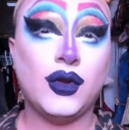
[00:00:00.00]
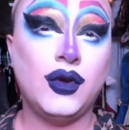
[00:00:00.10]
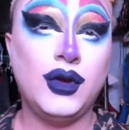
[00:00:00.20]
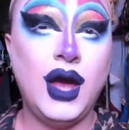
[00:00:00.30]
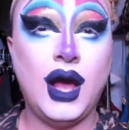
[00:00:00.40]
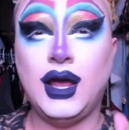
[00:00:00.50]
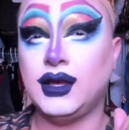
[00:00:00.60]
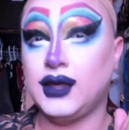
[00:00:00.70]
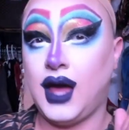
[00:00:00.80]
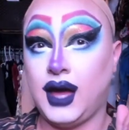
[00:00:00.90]
Yeah, I
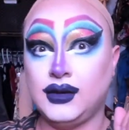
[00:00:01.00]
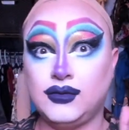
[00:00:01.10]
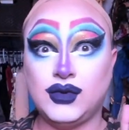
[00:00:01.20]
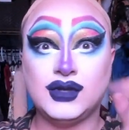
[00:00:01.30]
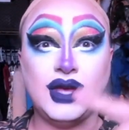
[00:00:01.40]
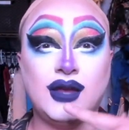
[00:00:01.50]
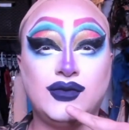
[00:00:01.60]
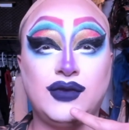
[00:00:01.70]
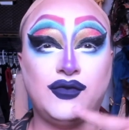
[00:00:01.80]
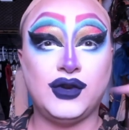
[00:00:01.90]
like that because that
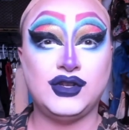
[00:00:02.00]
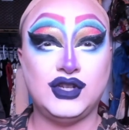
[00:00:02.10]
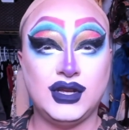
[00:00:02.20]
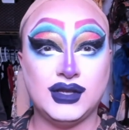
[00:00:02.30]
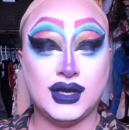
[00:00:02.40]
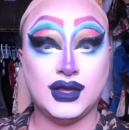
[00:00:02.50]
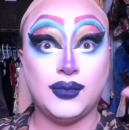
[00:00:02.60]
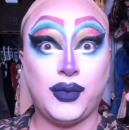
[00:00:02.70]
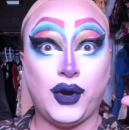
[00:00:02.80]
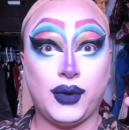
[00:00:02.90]
differentiates like the
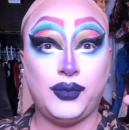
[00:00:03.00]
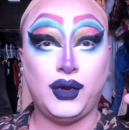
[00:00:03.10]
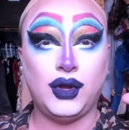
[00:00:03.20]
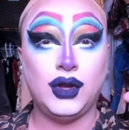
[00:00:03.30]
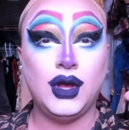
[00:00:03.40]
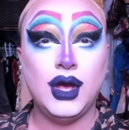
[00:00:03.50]
purple,